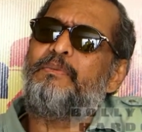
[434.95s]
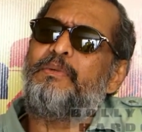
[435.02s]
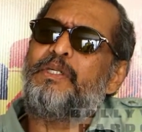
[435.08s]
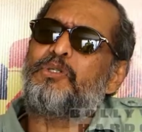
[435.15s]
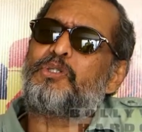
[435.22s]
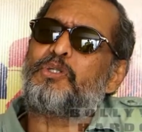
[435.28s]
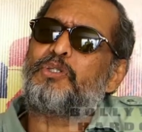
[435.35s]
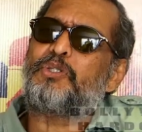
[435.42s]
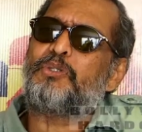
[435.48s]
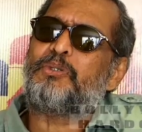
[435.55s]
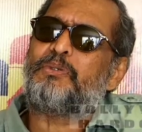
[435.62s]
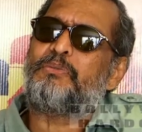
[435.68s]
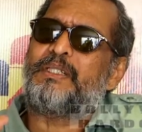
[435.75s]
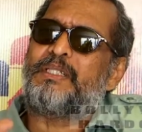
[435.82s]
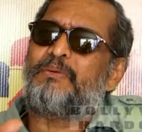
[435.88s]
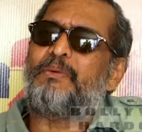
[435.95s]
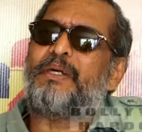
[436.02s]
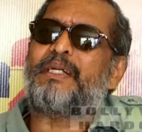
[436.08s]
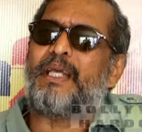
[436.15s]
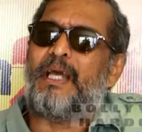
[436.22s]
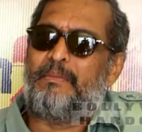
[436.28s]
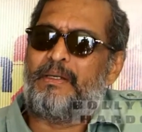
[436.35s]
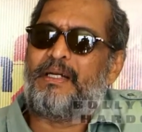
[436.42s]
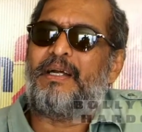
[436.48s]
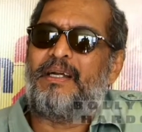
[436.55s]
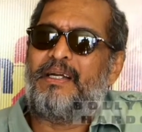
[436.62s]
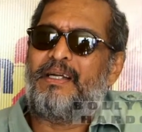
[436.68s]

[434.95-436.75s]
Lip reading: we used to shoot with one camera.